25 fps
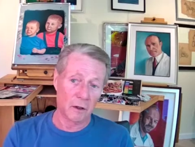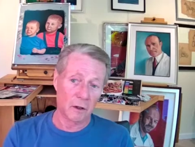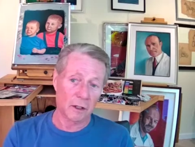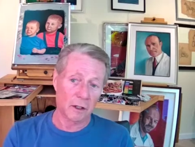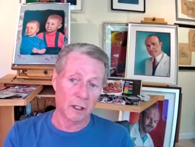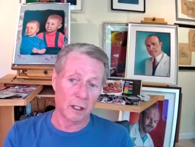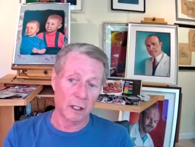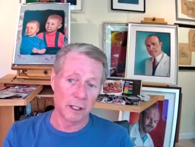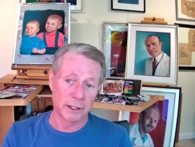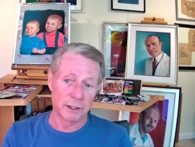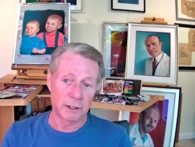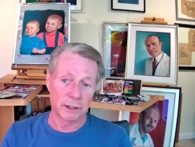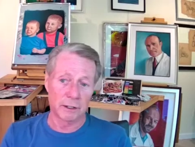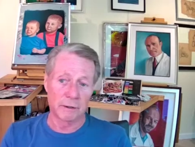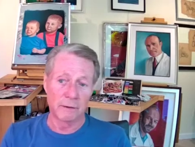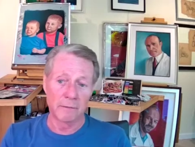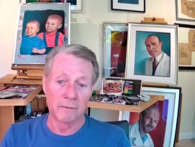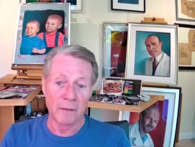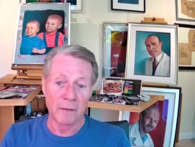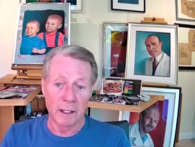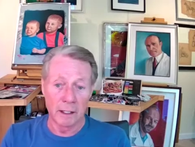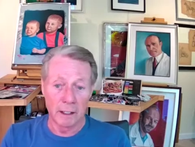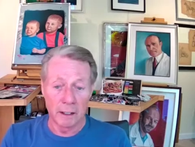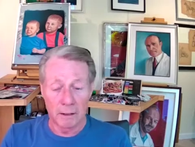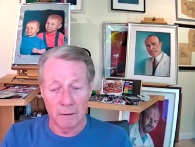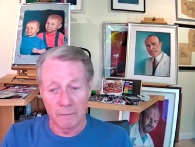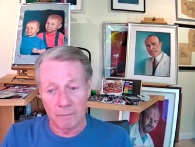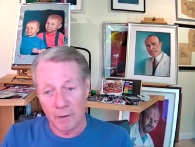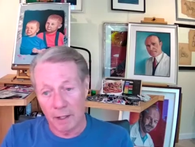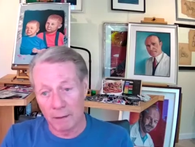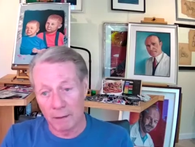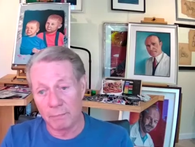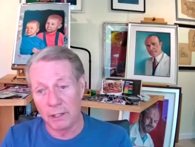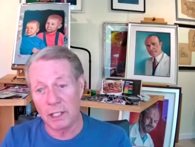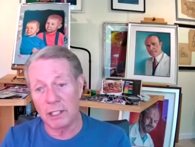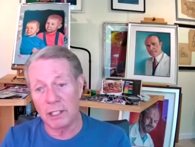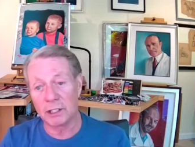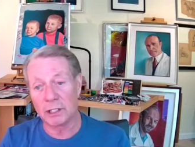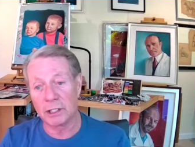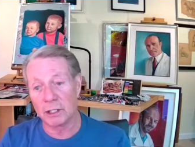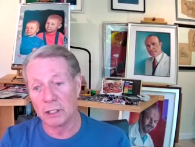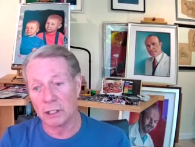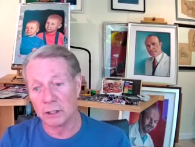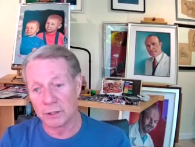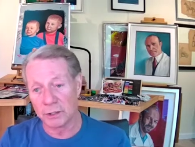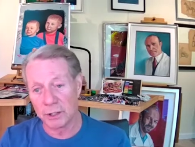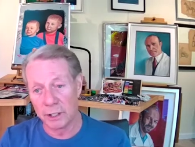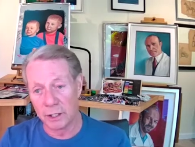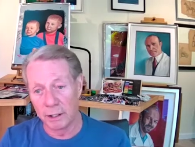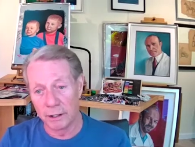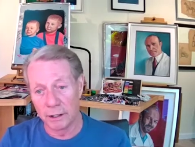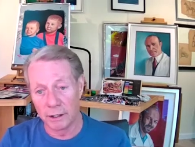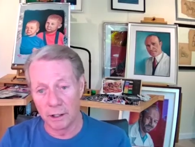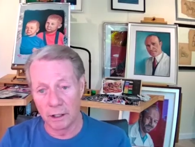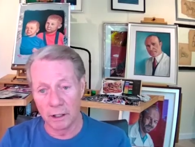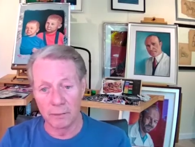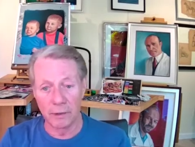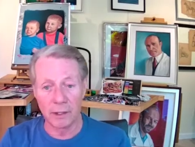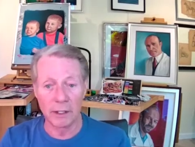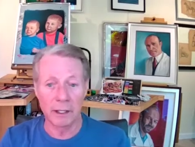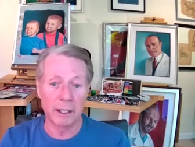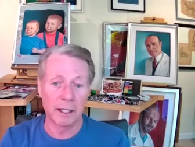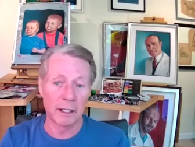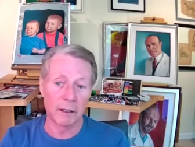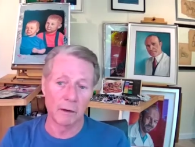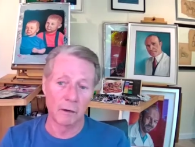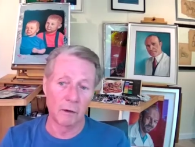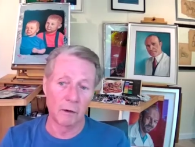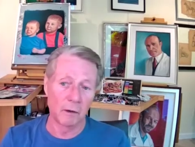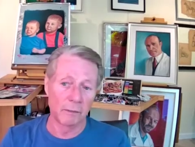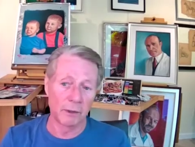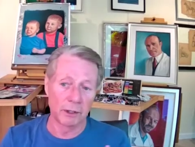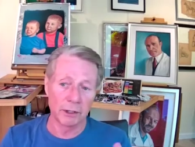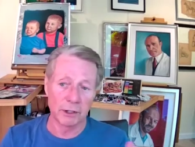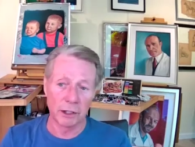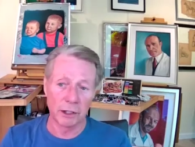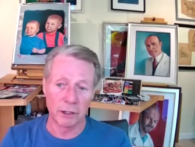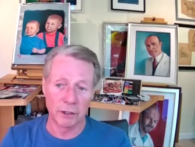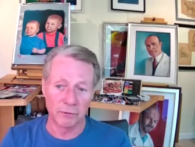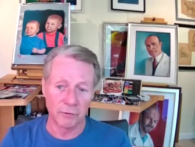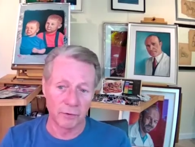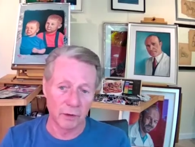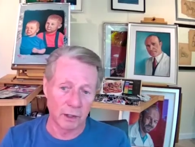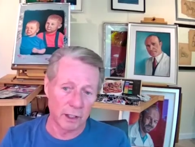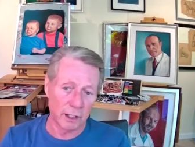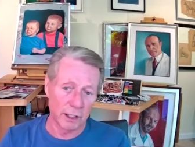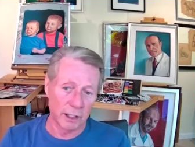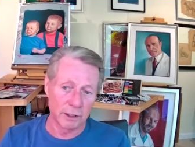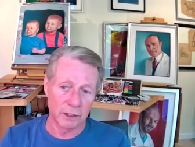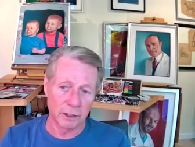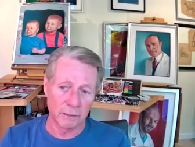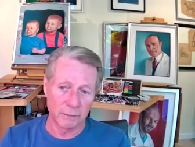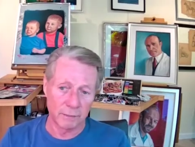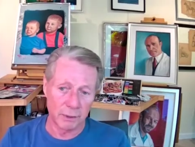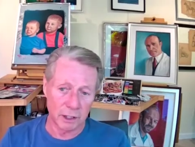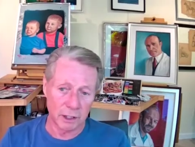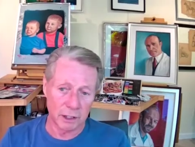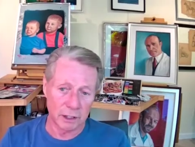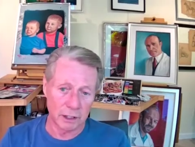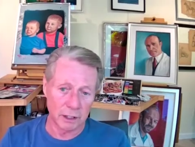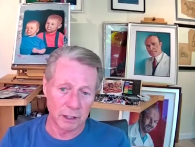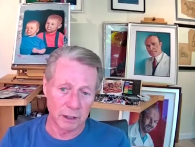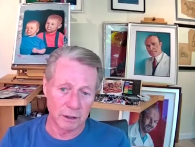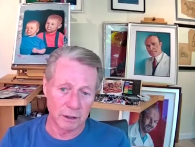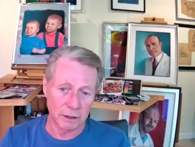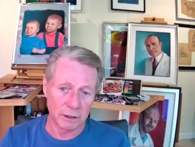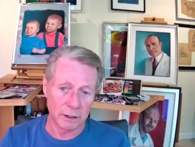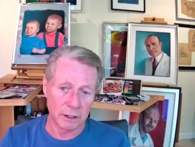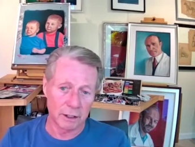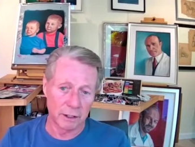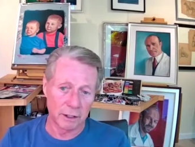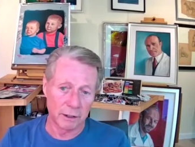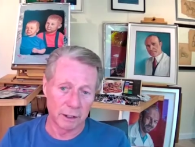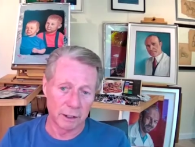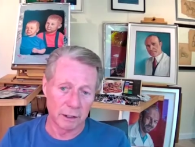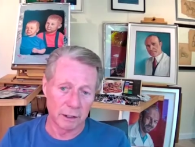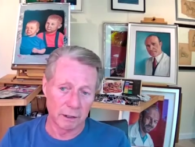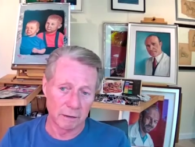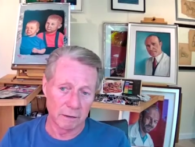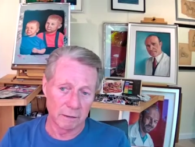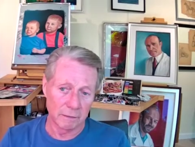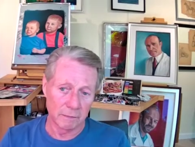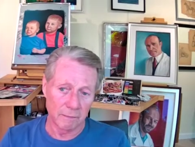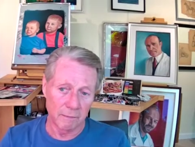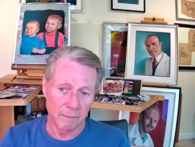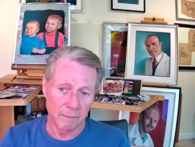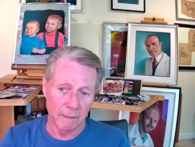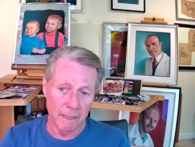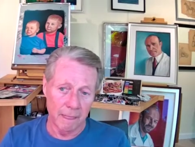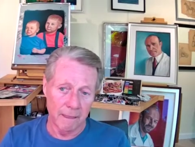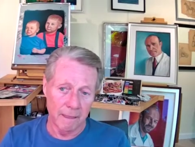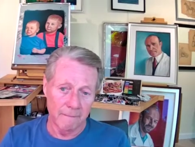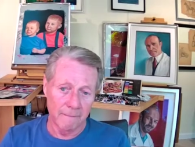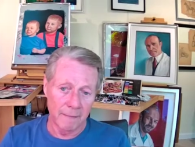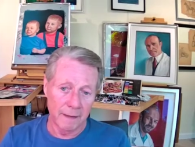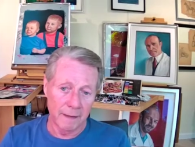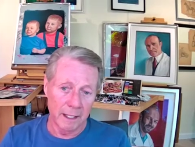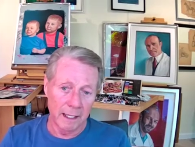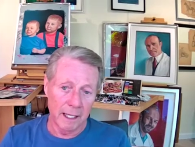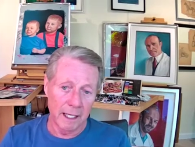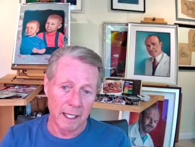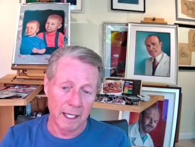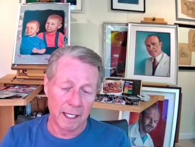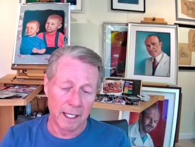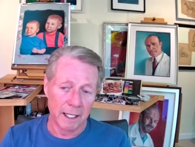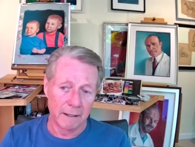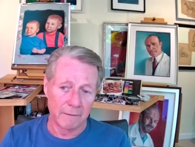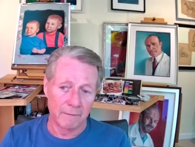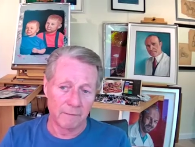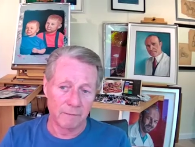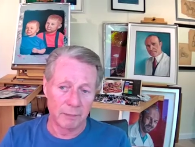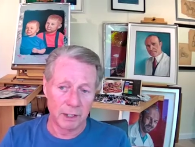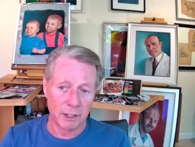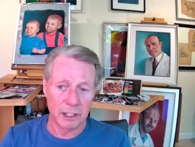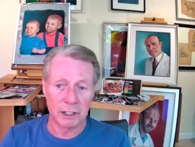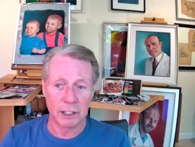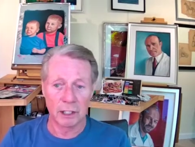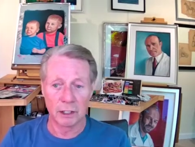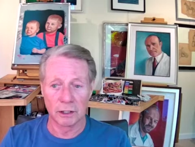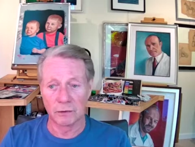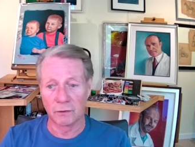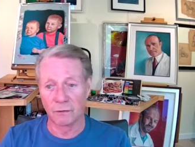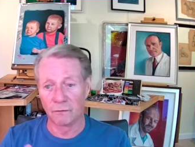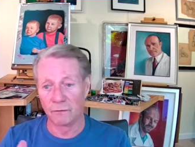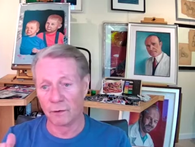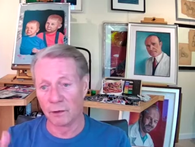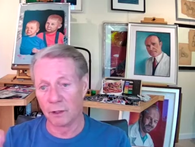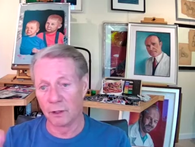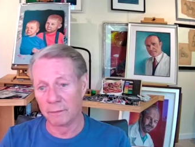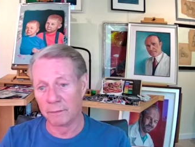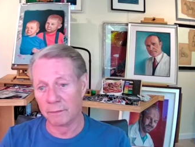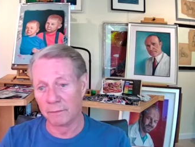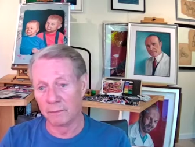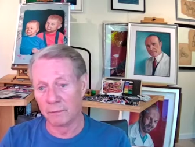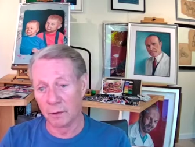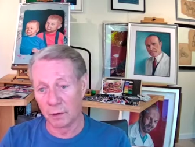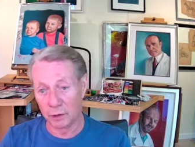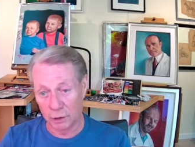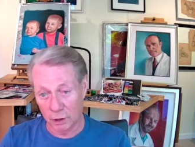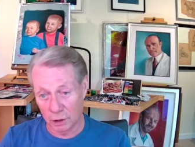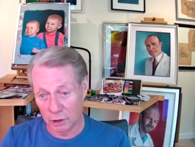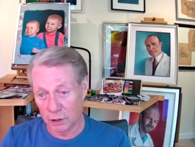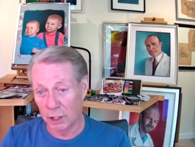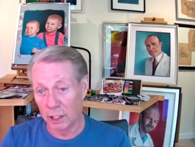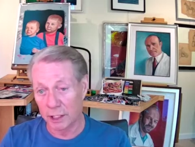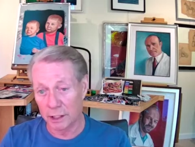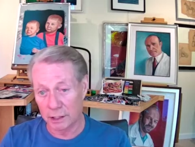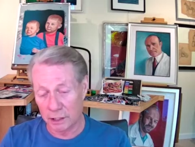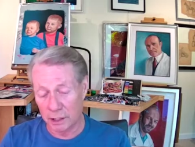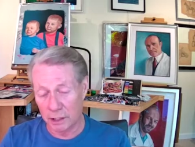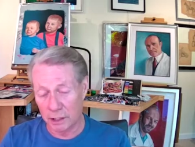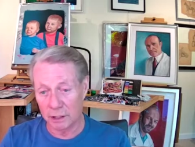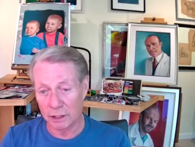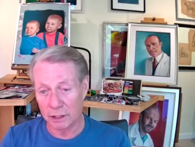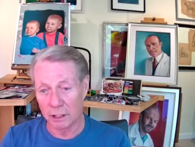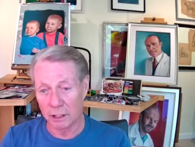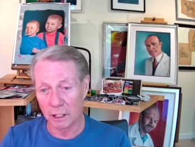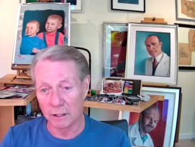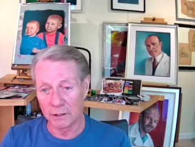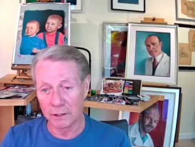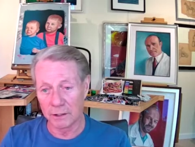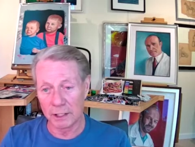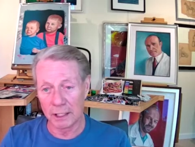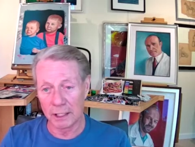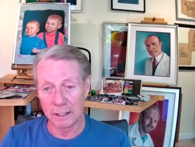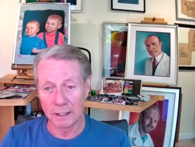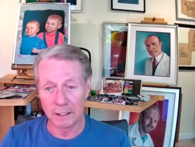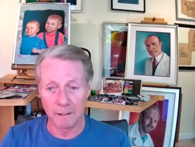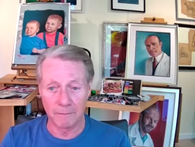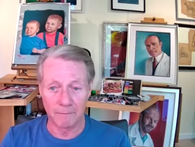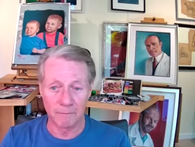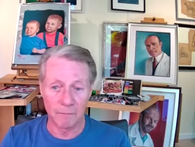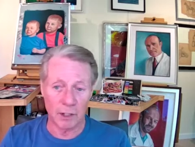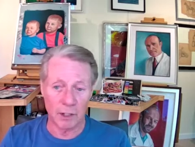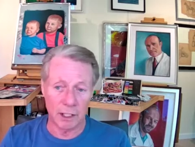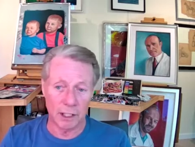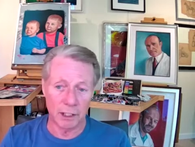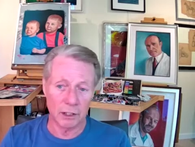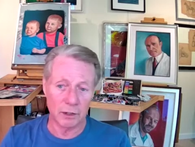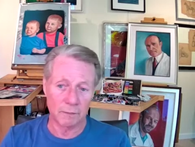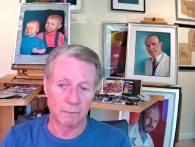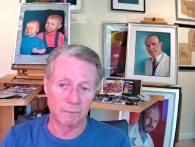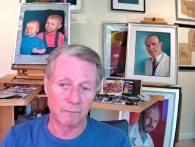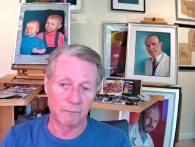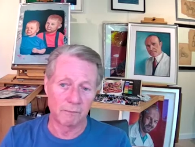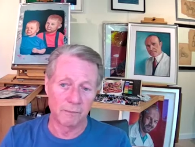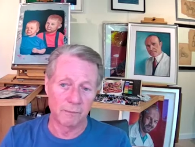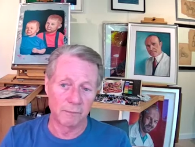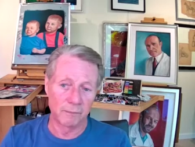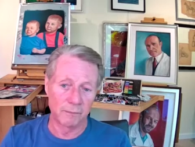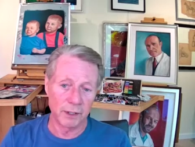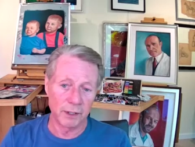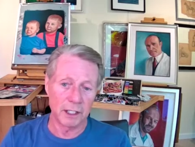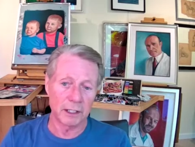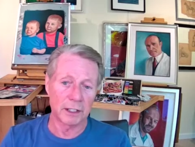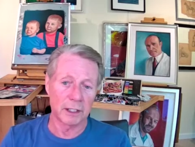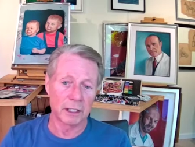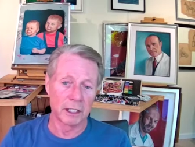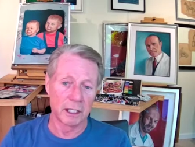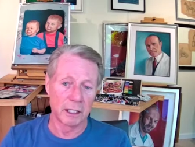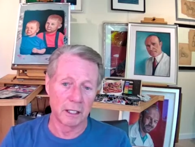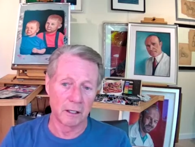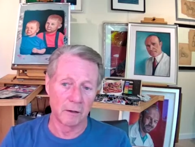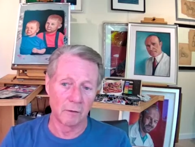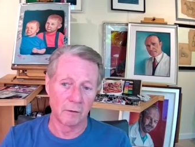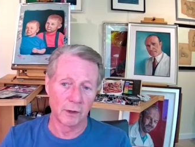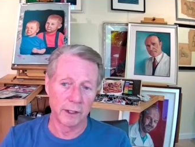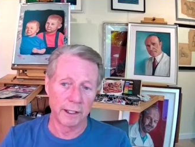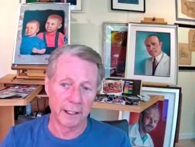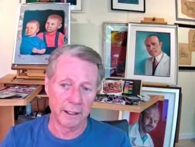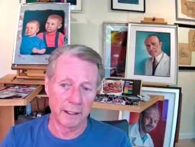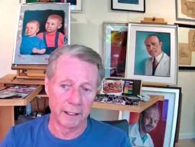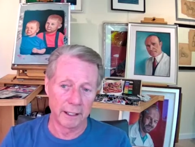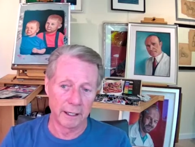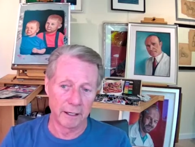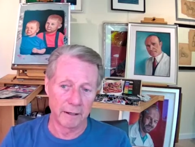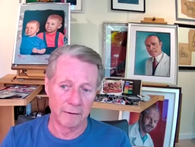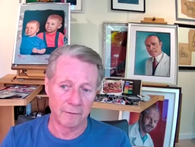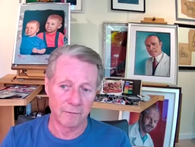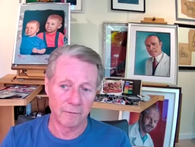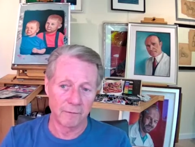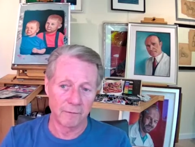kinds of B cells in there, but had a whole bunch of different kinds of B cells in there. And B cells are just like T cells in that each B cell would have